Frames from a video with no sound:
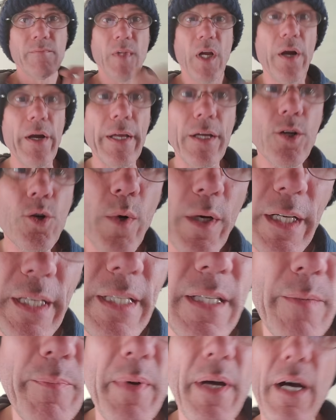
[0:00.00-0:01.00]
All right, quick
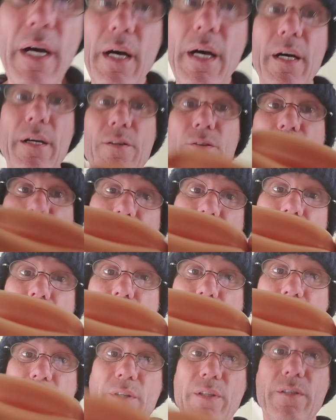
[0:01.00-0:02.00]
tip on using
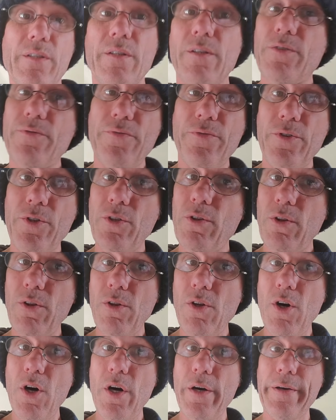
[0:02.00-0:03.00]
260s for
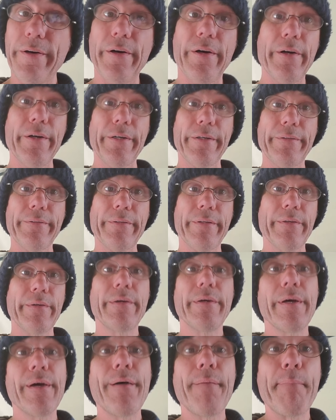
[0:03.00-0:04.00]
lawn art.
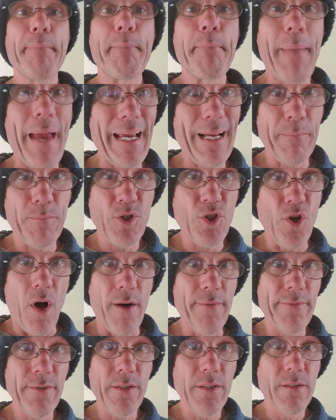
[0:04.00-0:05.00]
Make them
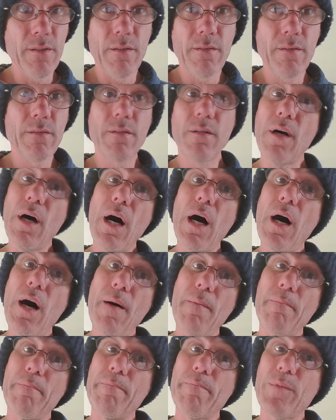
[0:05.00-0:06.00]
soft.
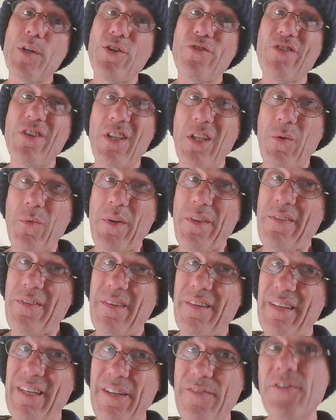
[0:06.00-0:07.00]
You're dealing
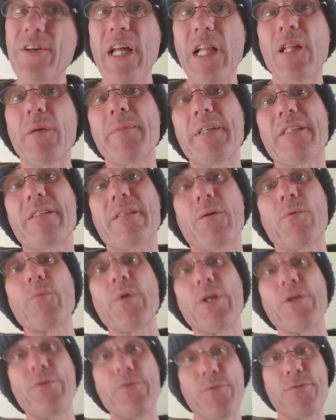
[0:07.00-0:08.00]
with different elements that we
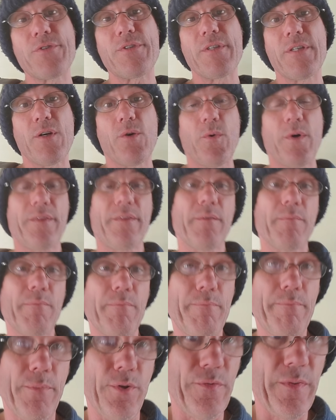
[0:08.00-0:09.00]
used to deal with in
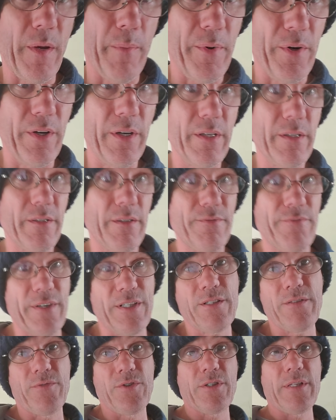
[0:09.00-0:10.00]
birthday parties and
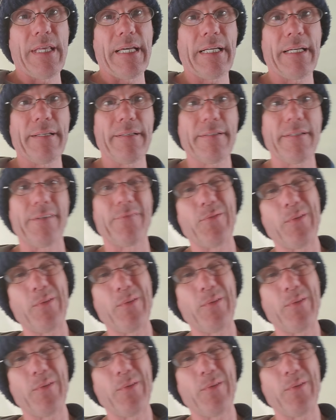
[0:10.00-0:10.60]
festivals and that kind of stuff.